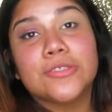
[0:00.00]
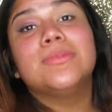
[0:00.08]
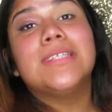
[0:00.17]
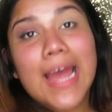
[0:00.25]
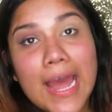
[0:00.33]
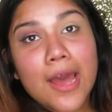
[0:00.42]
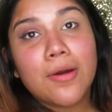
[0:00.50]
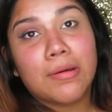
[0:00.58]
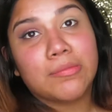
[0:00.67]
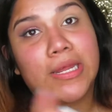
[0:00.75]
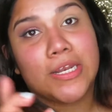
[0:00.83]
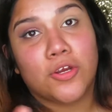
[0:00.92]
So now
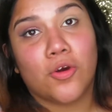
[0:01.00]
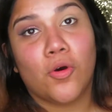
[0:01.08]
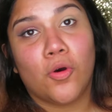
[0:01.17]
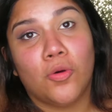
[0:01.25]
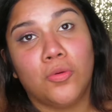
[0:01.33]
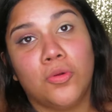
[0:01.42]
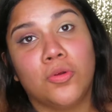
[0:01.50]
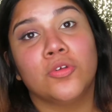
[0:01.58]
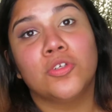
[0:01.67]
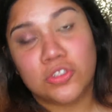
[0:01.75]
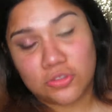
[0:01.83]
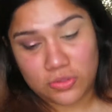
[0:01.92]
I'm gonna go
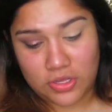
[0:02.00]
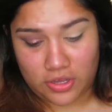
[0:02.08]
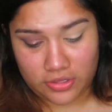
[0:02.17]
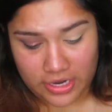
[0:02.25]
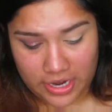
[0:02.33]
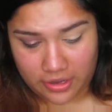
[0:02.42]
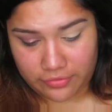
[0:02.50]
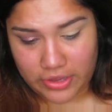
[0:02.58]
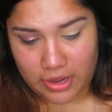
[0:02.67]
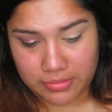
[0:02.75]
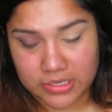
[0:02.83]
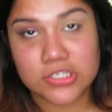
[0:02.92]
do the other eye off
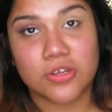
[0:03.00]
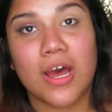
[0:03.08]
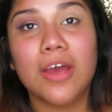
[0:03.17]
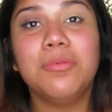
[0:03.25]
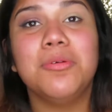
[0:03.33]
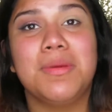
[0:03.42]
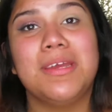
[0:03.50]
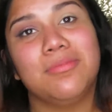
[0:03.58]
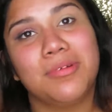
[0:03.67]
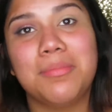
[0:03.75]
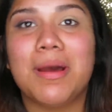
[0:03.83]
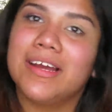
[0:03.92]
camera. So I will be
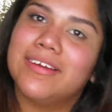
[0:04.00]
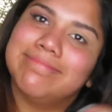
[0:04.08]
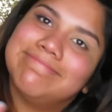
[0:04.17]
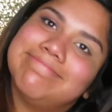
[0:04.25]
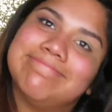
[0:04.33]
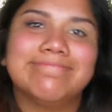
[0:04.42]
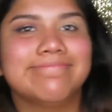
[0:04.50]
right back.